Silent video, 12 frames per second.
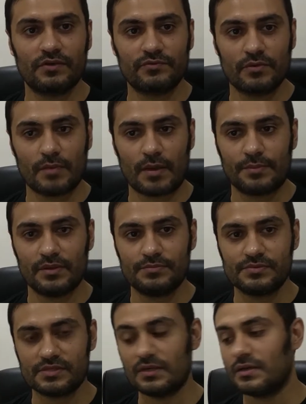from
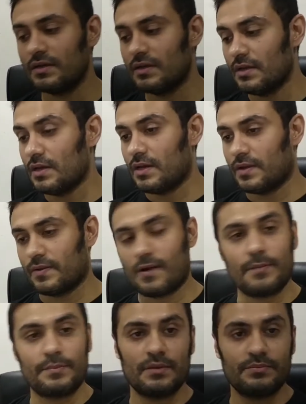epilepsy. Now,
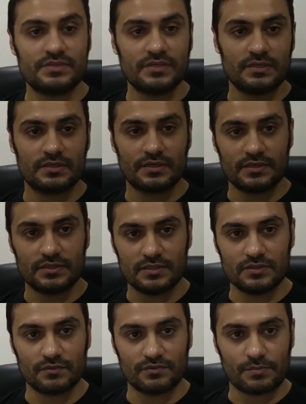epilepsy is a
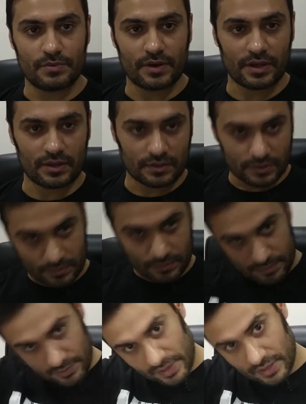disease of the brain. Your
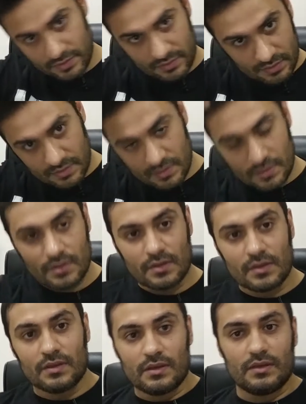brain
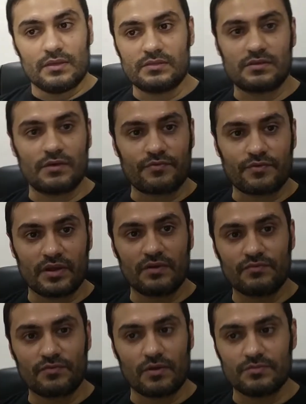is
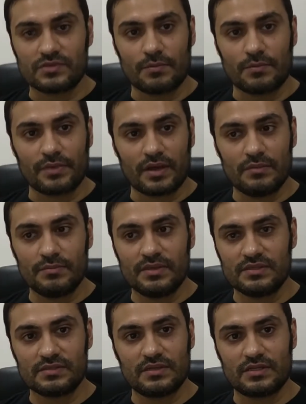suffering from some
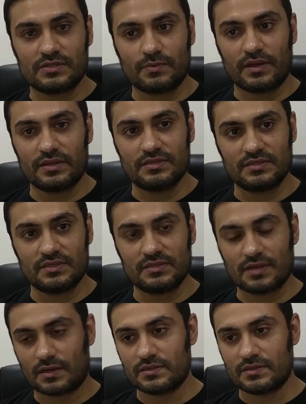ailments, that's why disease
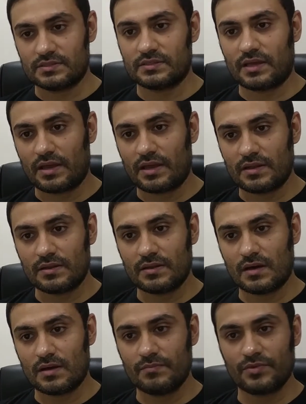occurs, and
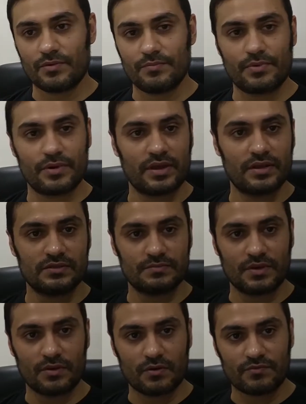your brain is
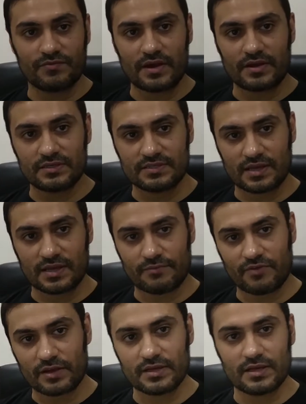made of
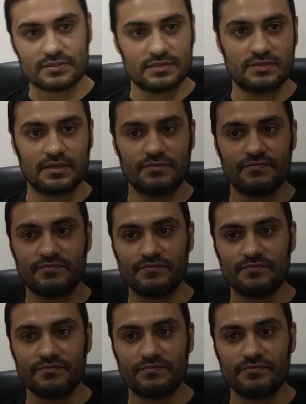fatty acids and